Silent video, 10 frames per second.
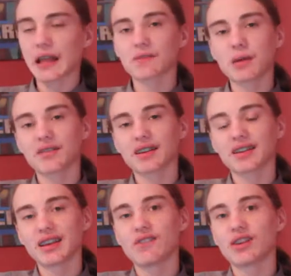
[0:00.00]
But yeah, and
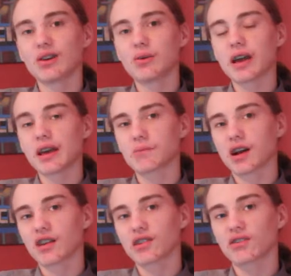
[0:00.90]
that's basically the
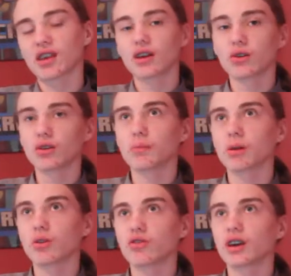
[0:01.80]
video making process,
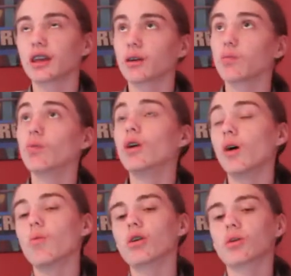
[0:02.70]
including
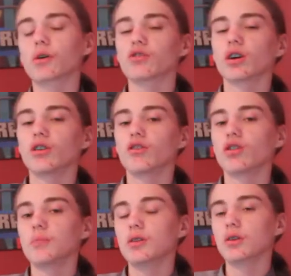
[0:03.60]
posting. And then while you're
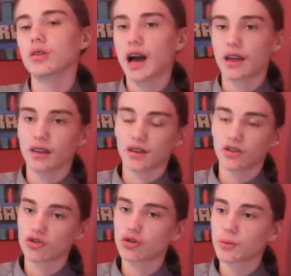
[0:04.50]
posting on YouTube,
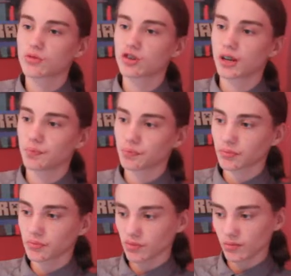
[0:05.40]
you add like a
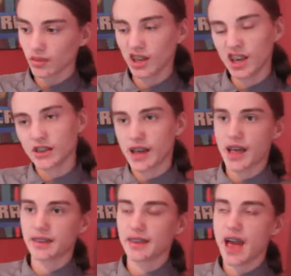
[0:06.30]
description,
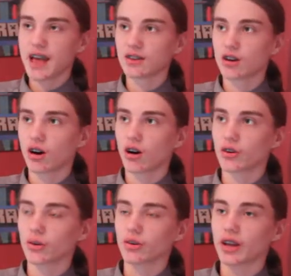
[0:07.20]
you add an
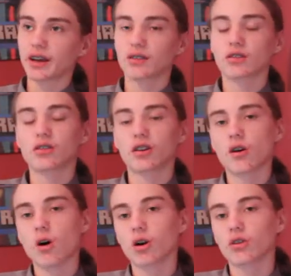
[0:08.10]
end card, or
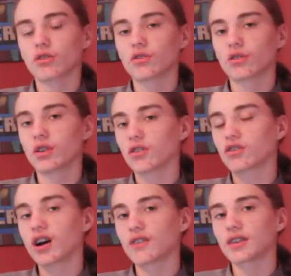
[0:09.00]
like the
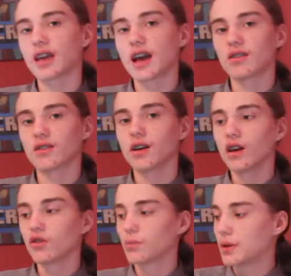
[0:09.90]
cards, the stuff at
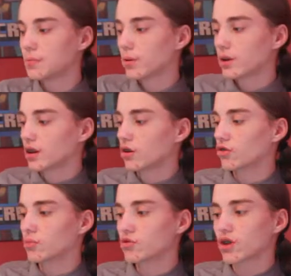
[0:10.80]
the end, so
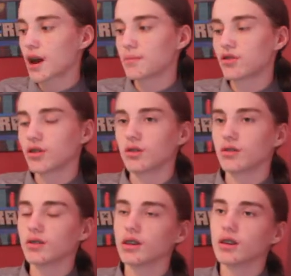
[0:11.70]
people can go
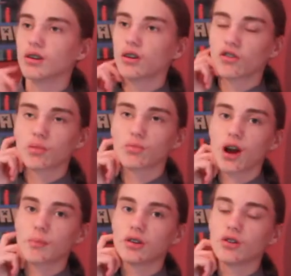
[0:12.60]
subscribe to
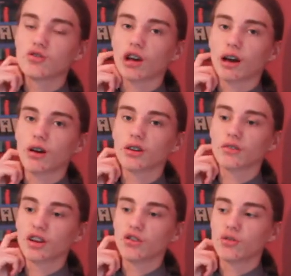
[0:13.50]
you,
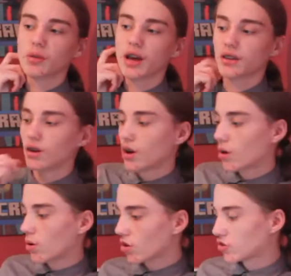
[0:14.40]
check out other videos
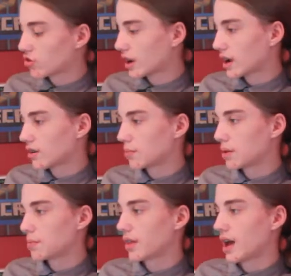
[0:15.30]
you made, or
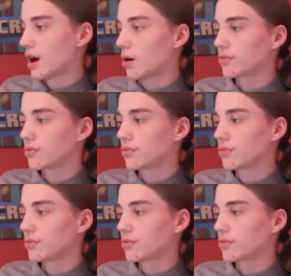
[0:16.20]
check out